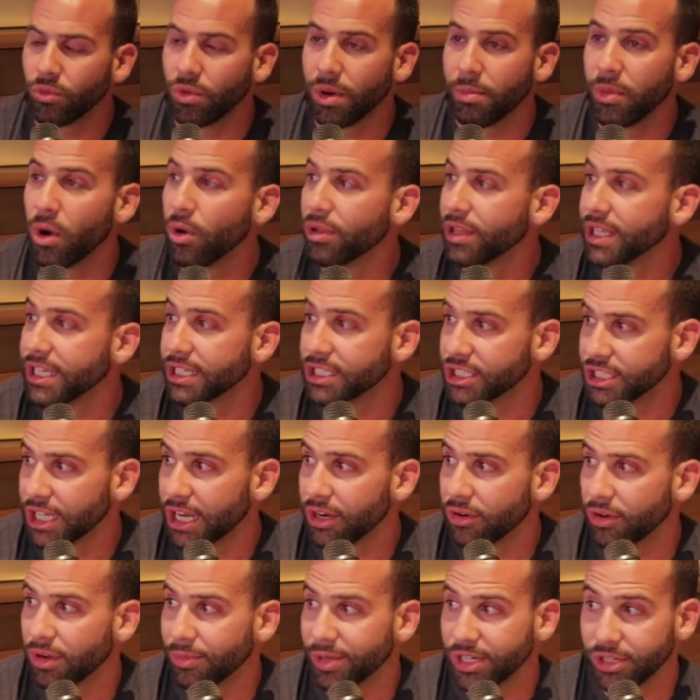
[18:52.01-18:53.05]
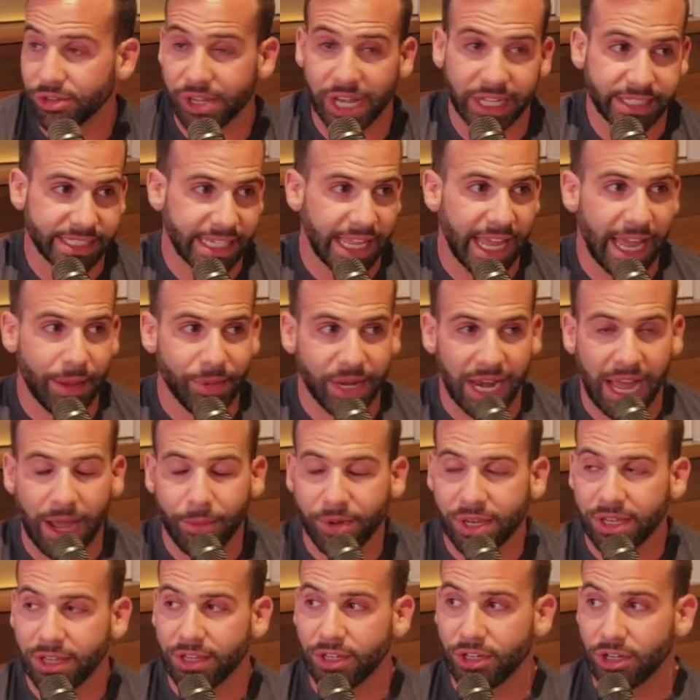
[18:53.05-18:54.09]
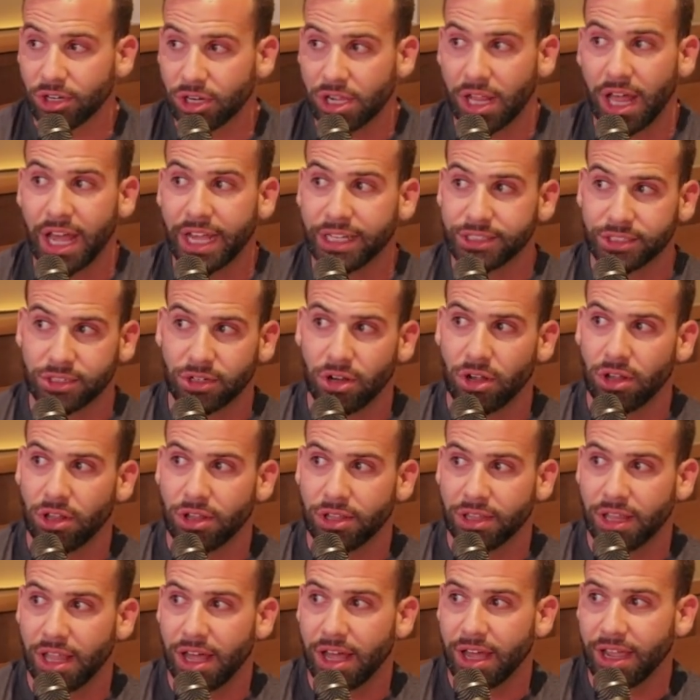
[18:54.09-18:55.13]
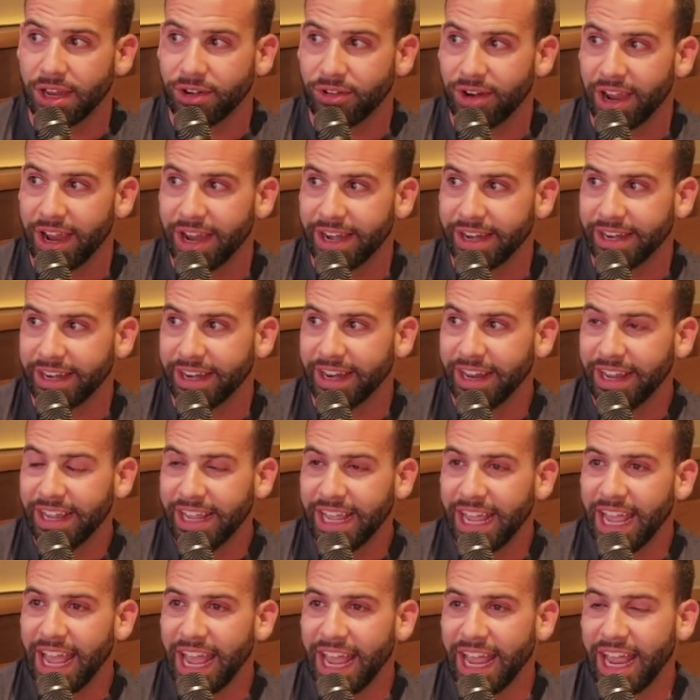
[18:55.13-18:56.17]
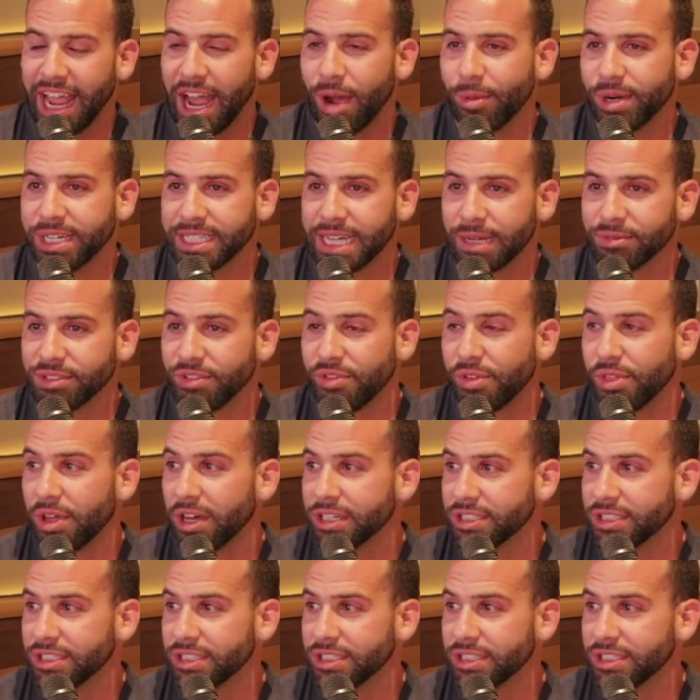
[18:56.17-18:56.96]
remotely in general. I mean, you guys, I mean, how many, your clients are all online, right? And how many times have you